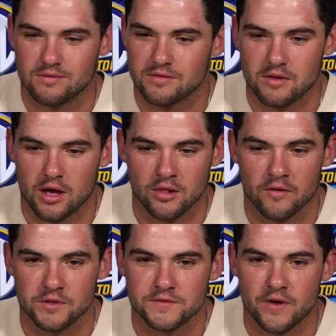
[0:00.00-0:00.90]

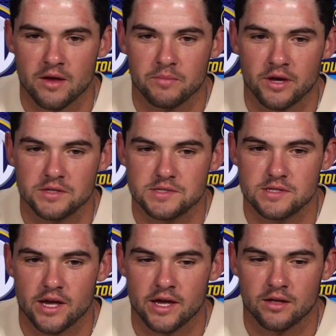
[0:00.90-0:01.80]
love this fan base
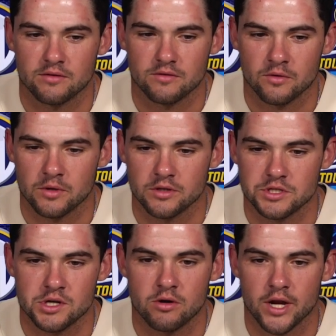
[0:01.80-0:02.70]
and they're really
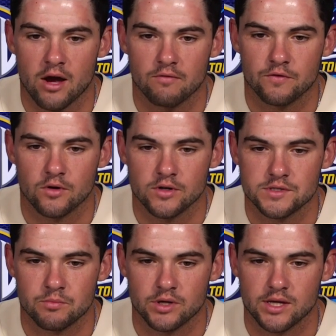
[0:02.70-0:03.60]
showing out for us
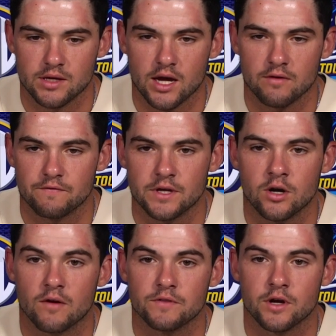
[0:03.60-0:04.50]
and we can kind of feed
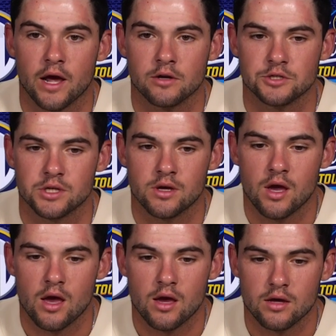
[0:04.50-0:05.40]
off their energy.
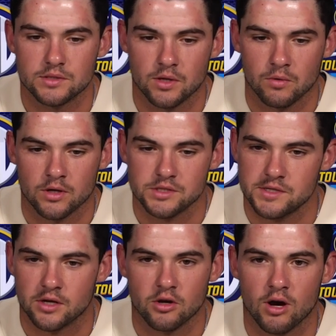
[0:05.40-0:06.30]
So we're just
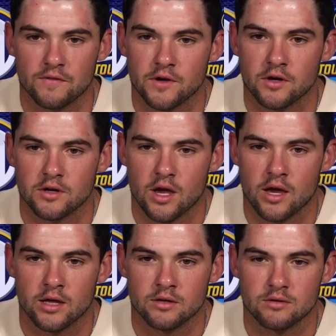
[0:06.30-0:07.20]
going to go out there
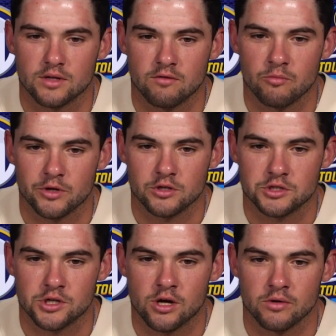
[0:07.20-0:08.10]
and give them a good
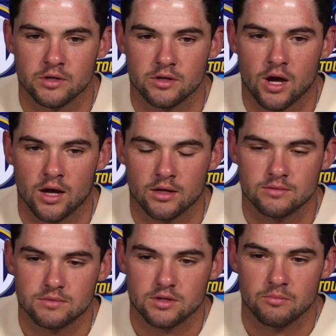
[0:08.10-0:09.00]
show and
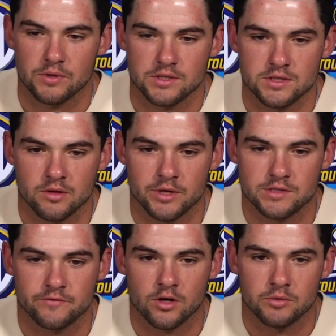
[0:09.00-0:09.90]
compete to the
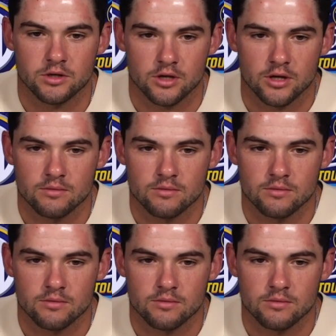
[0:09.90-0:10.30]
best of our ability.